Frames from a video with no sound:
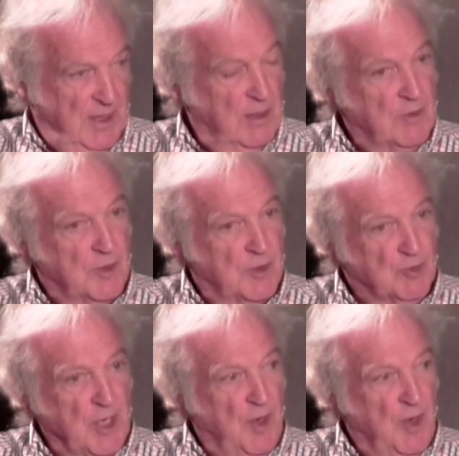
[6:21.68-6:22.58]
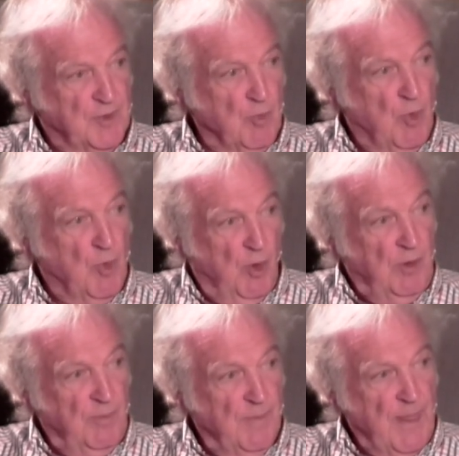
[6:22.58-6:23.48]
straight after the
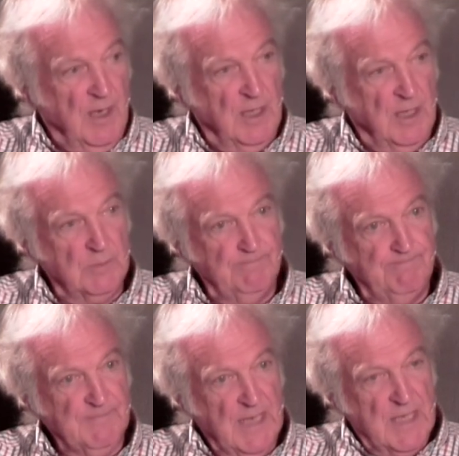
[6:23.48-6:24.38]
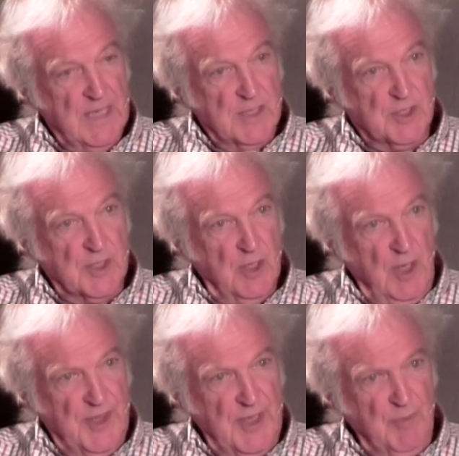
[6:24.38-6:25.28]
war. So
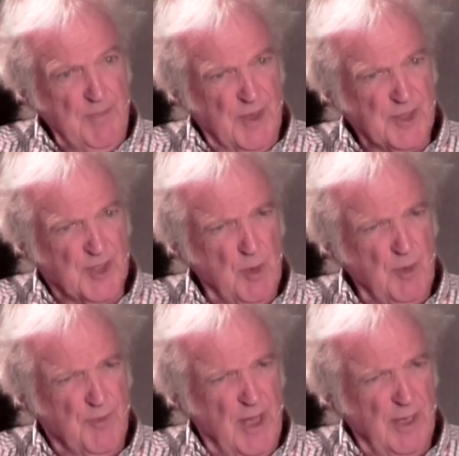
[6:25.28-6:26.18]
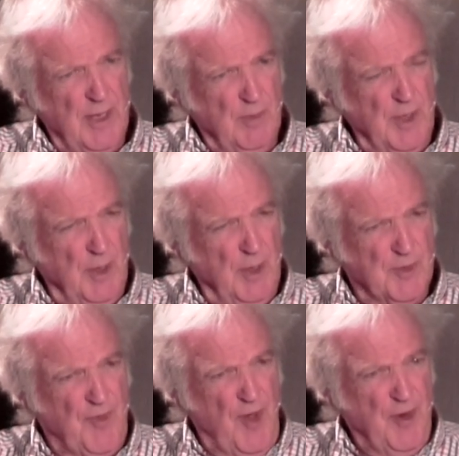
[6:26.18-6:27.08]
I think we must have moved there when I was
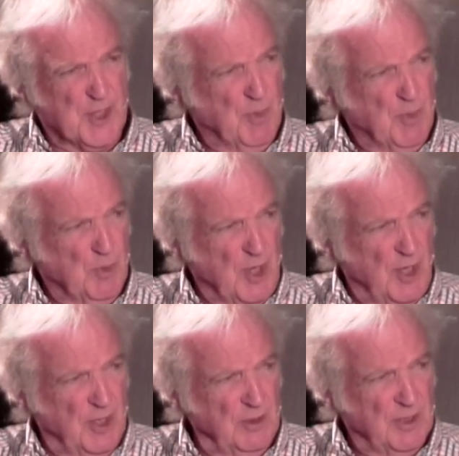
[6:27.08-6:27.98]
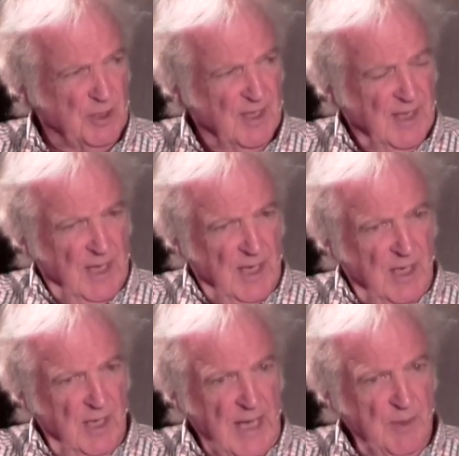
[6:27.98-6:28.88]
a very small child,
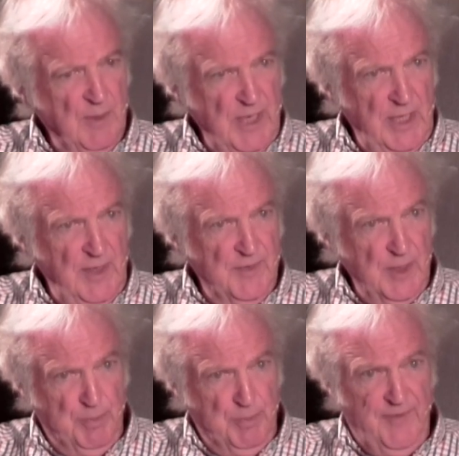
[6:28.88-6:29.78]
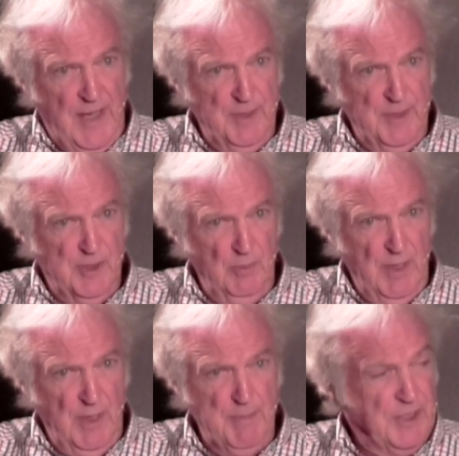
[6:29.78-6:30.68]
and we lived in a prefab until
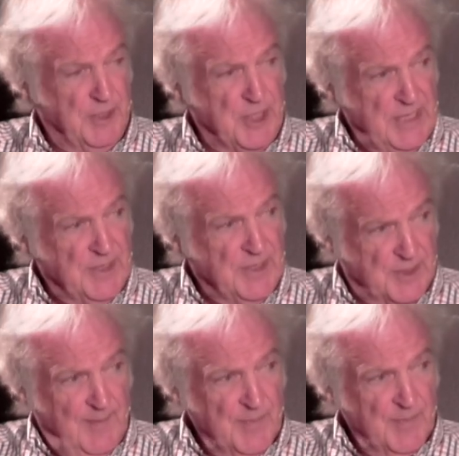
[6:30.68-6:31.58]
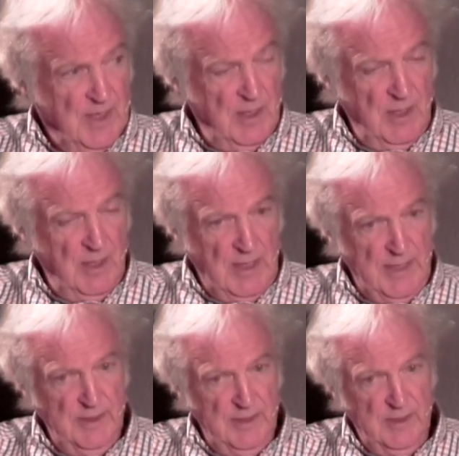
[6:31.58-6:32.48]
my mid-teens.
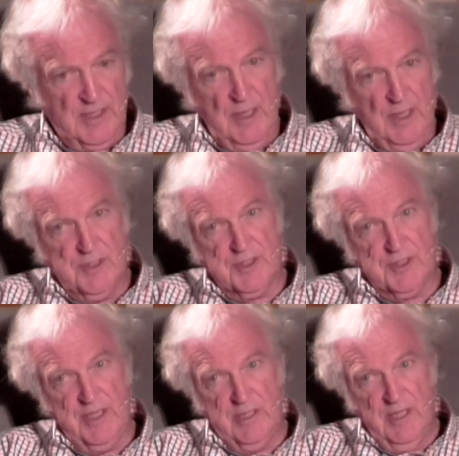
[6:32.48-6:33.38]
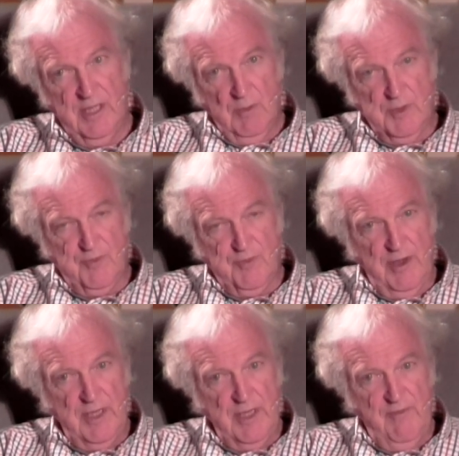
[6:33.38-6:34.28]
And the council estate was
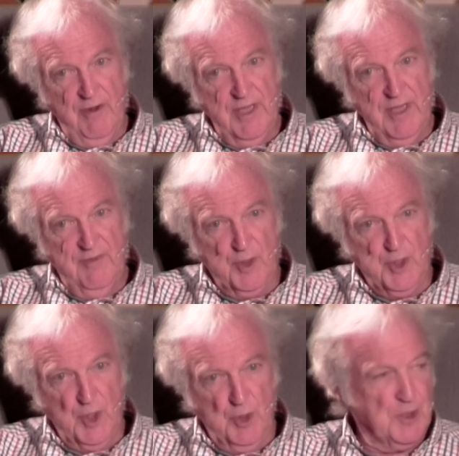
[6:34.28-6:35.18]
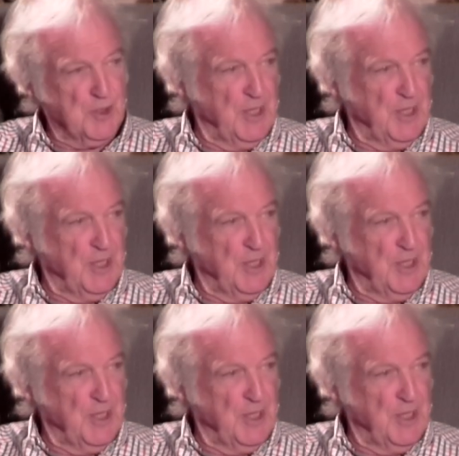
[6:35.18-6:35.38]
very, very fortuitously